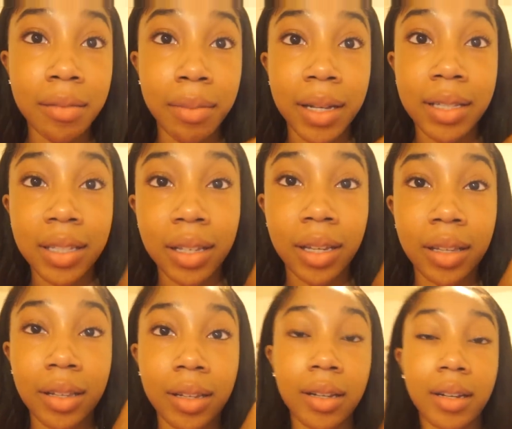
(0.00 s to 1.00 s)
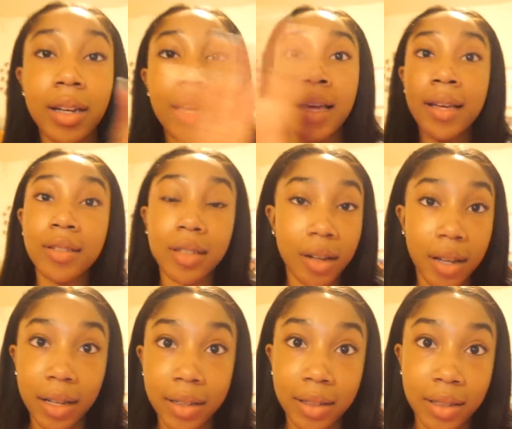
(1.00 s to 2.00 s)
back together so
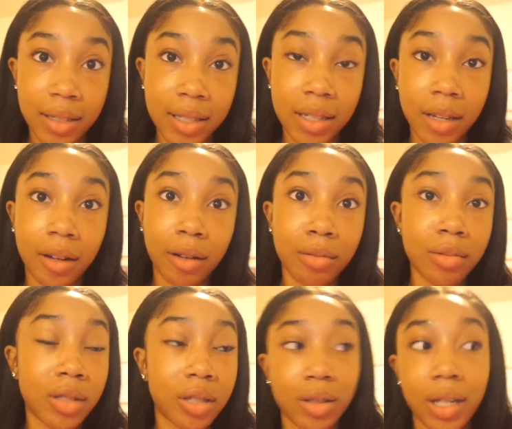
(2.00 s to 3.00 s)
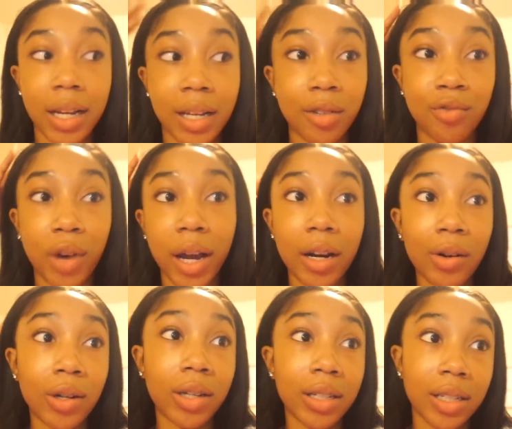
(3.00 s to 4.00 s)
that it's set up so that I can write
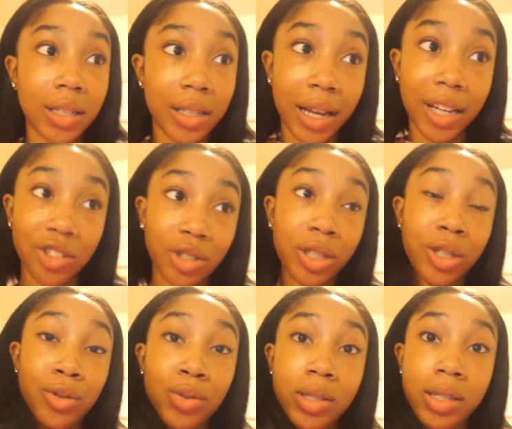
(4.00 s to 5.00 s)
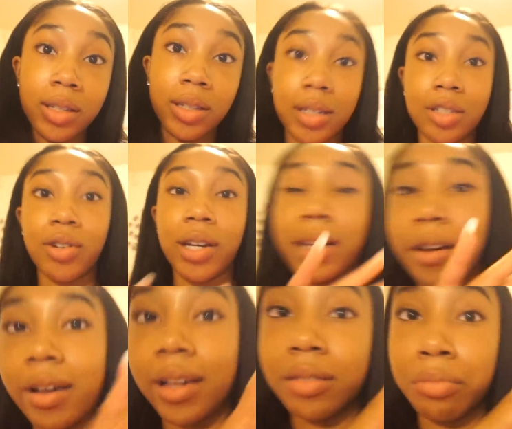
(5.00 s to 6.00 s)
on it and actually use it, because right
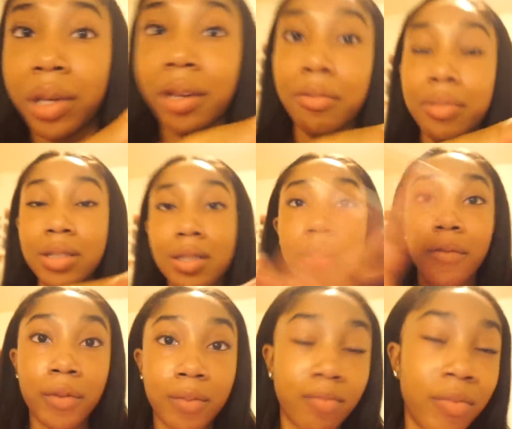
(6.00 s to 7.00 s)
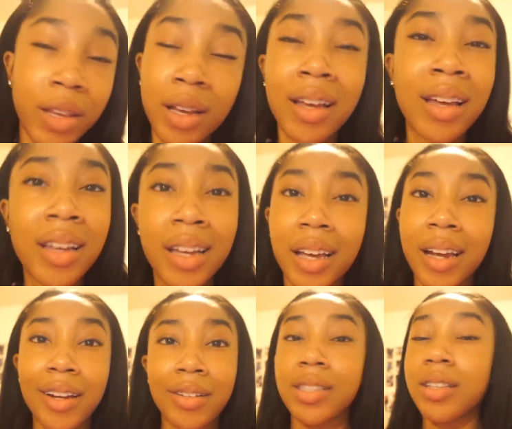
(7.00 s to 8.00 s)
now it has makeup and stuff and
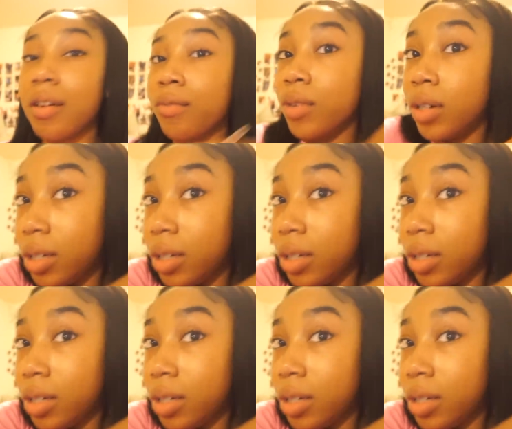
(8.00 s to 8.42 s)
hair stuff on